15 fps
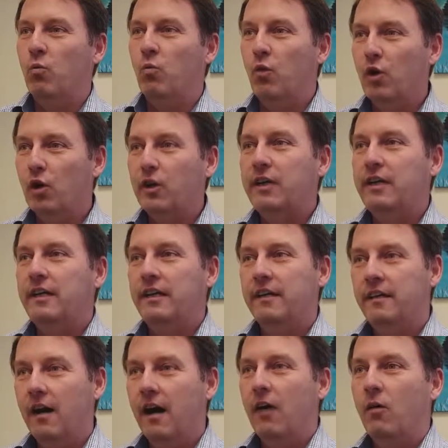work
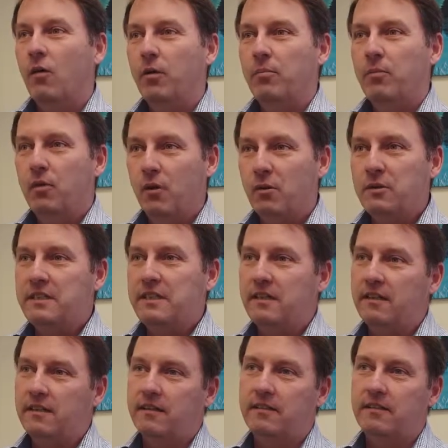in our
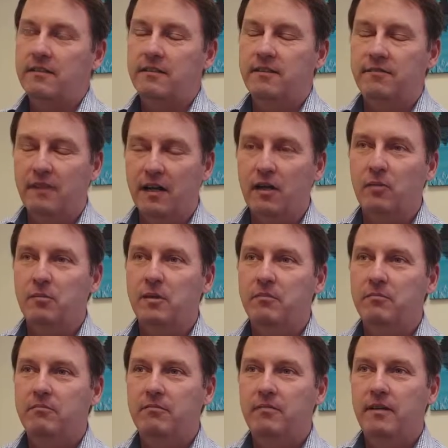protein development